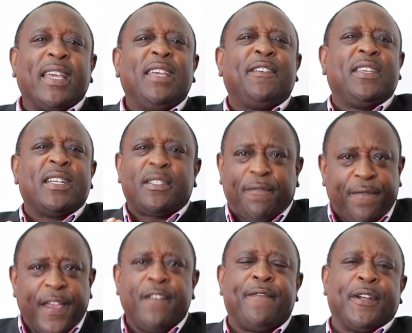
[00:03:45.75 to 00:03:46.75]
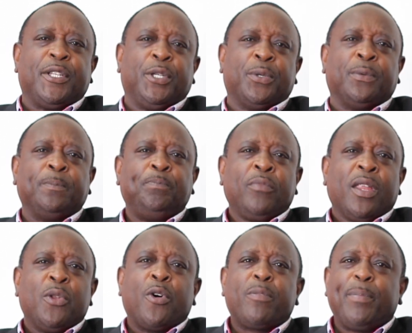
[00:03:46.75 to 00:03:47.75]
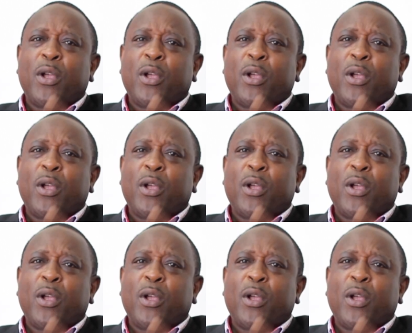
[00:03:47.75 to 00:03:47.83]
He just favored you, not